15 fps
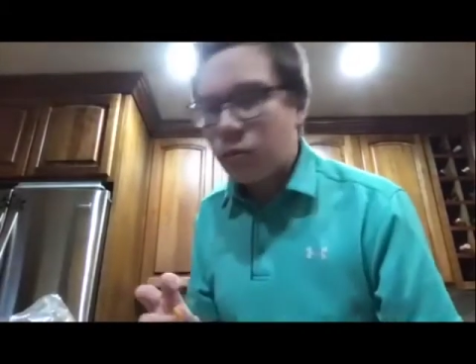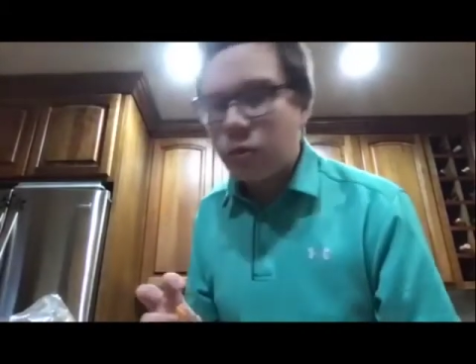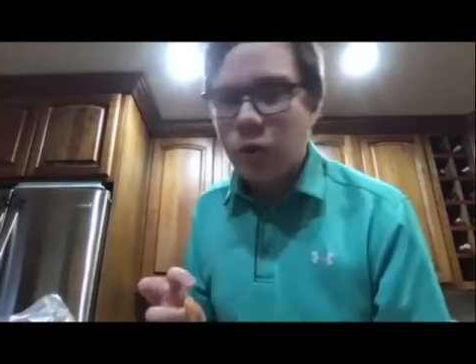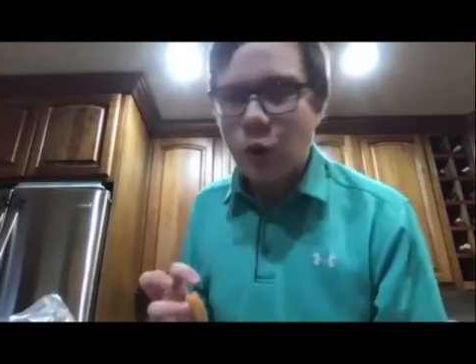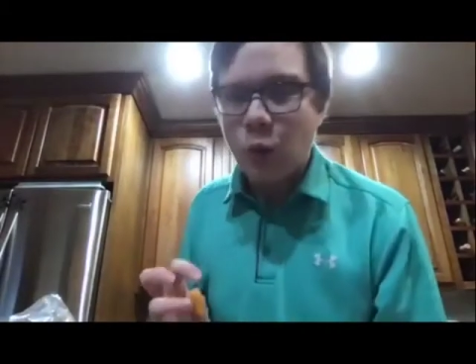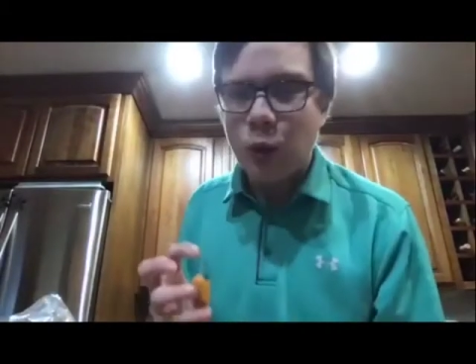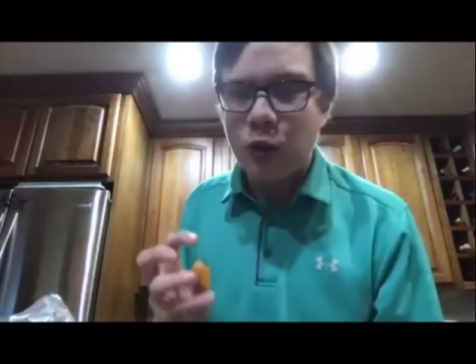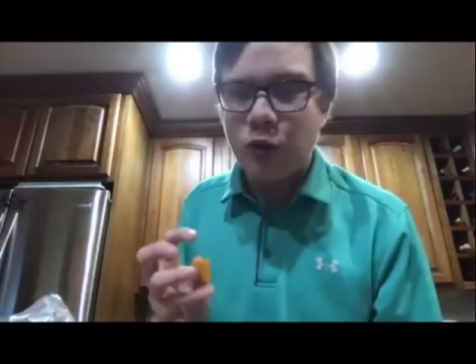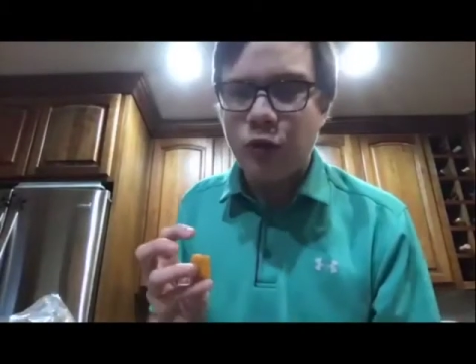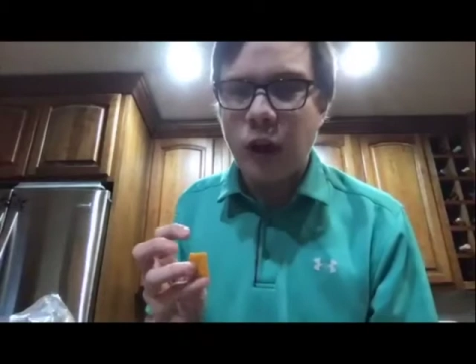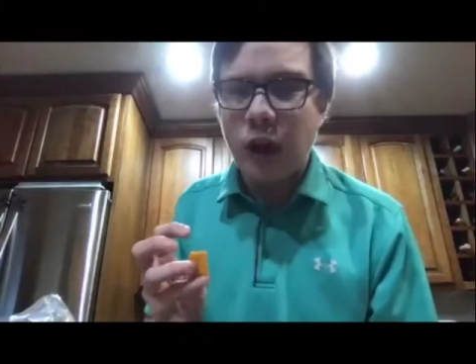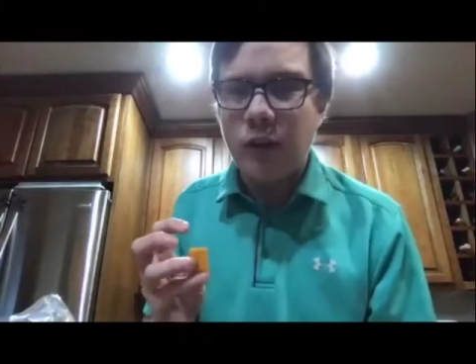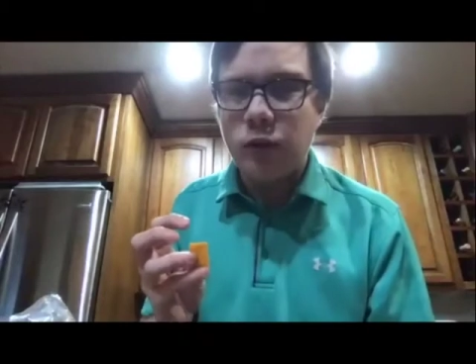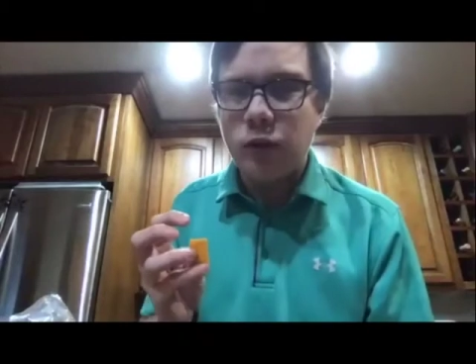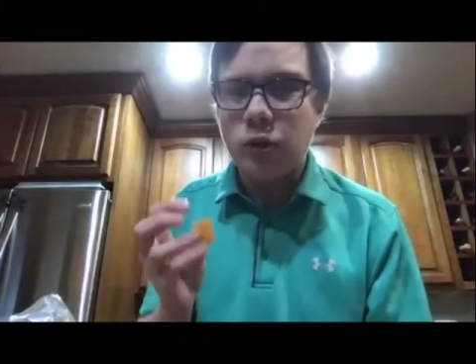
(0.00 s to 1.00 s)
Which
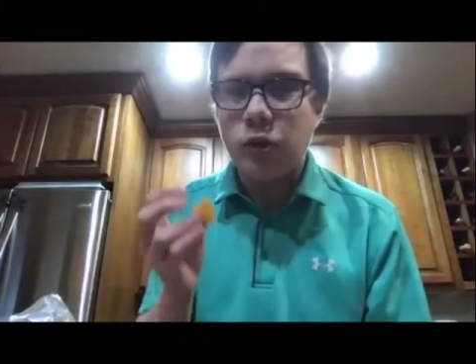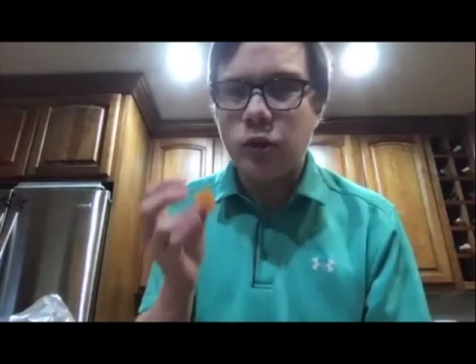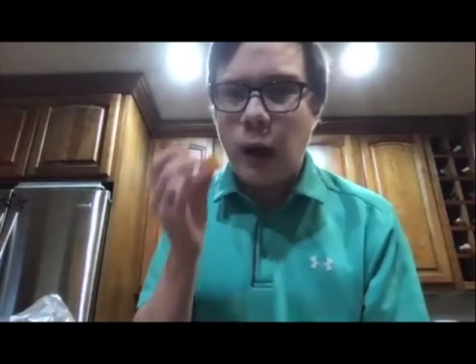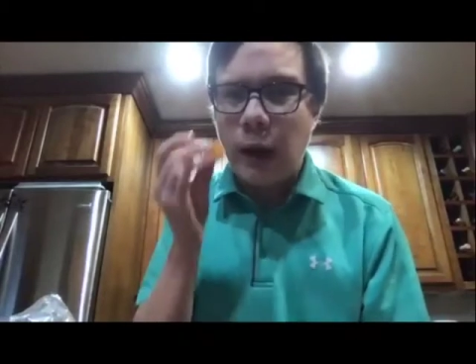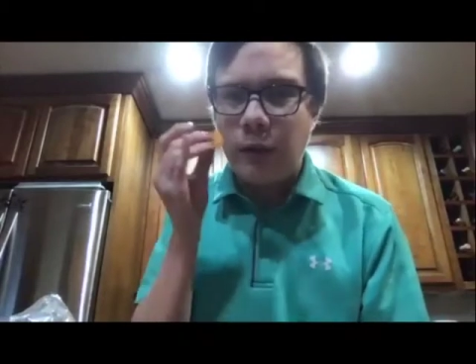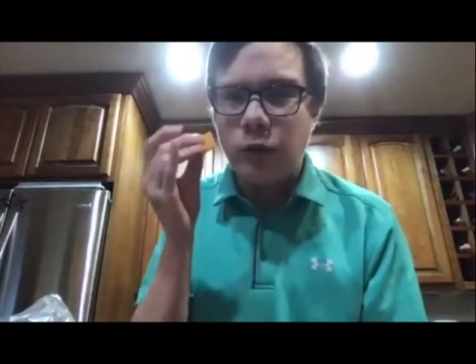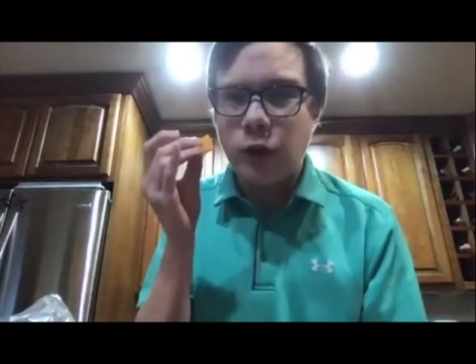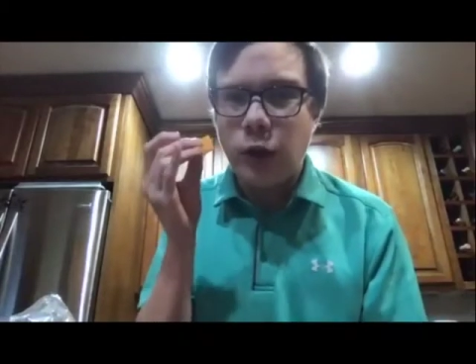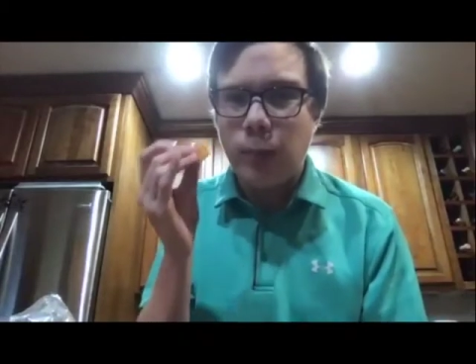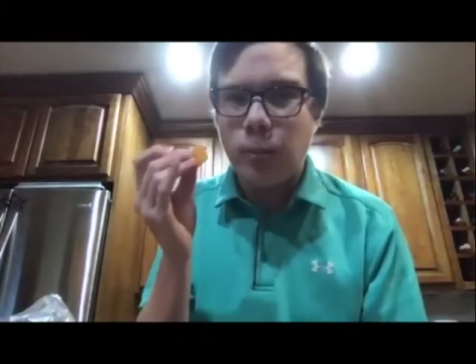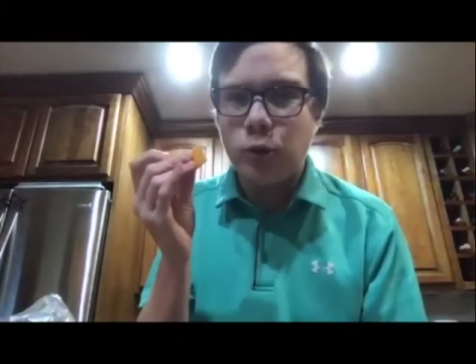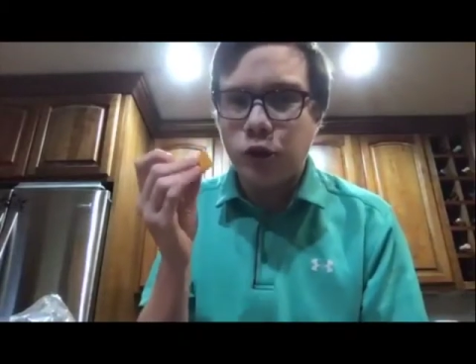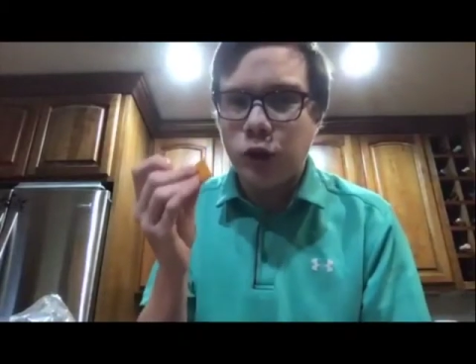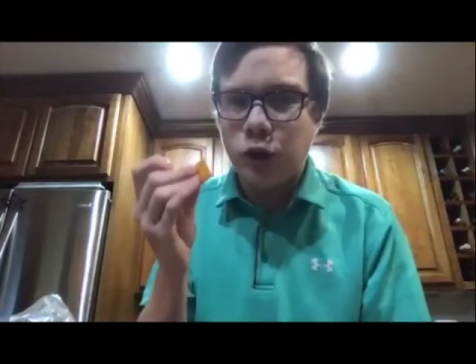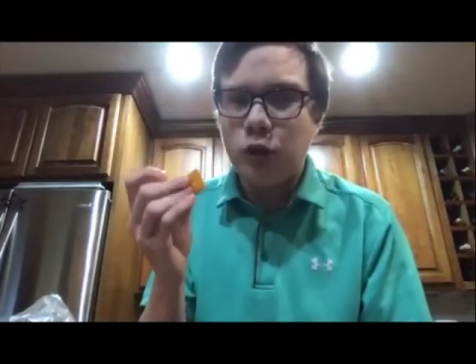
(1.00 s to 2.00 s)
flavor? Did you have the double
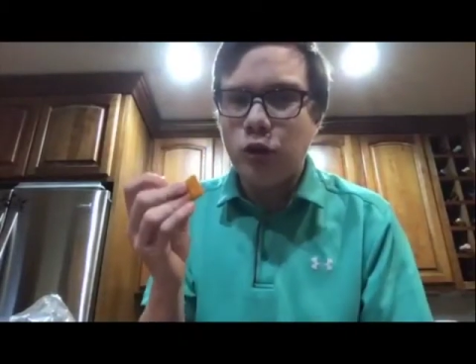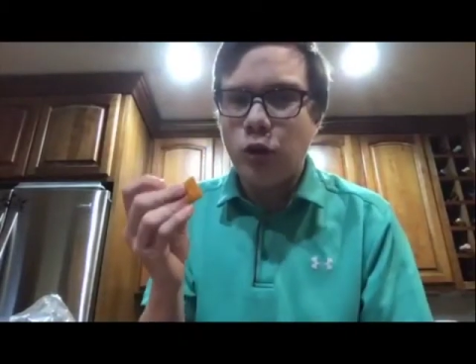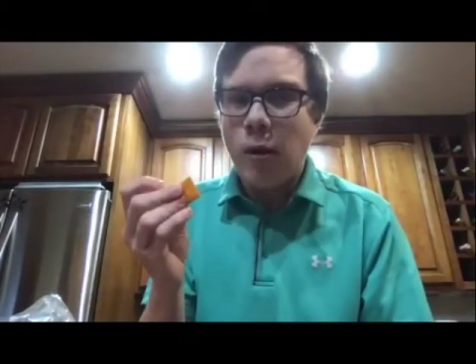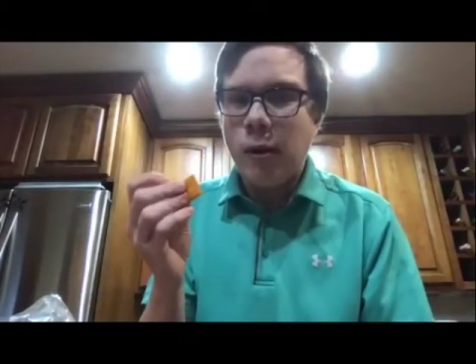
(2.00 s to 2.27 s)
cheese?